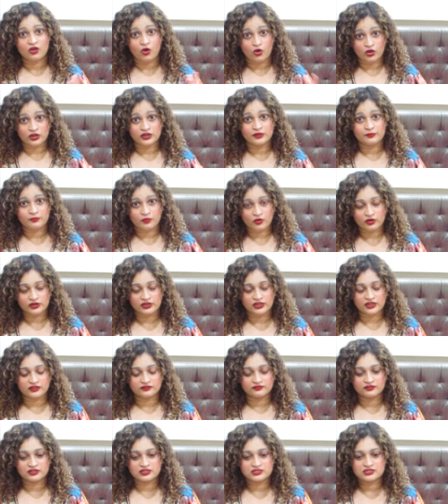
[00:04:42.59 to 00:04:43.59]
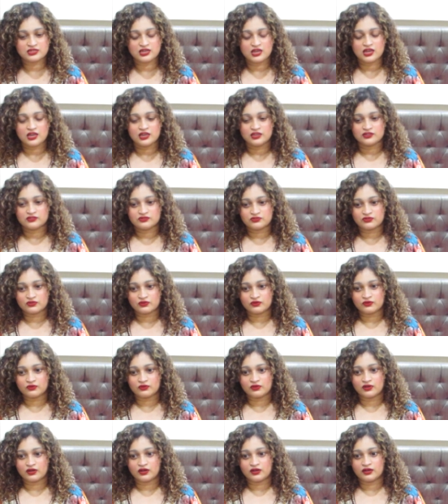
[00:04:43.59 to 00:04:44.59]
all nippon airways
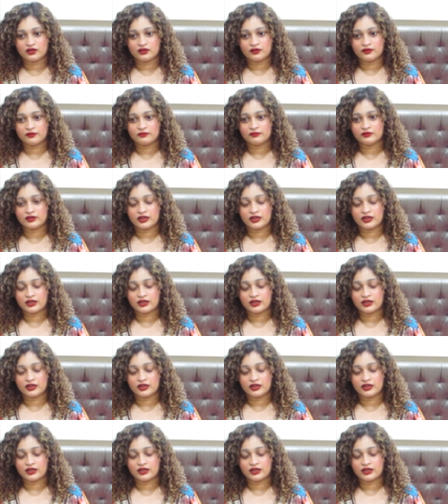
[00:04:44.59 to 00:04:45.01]
so uh,